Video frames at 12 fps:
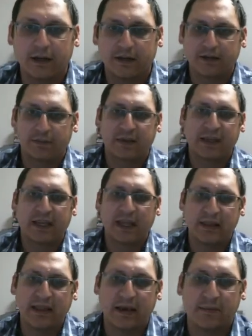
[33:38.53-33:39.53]

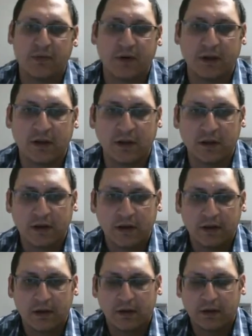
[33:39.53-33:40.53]
mitigate that pretty good.
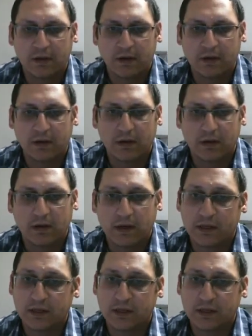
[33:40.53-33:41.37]
And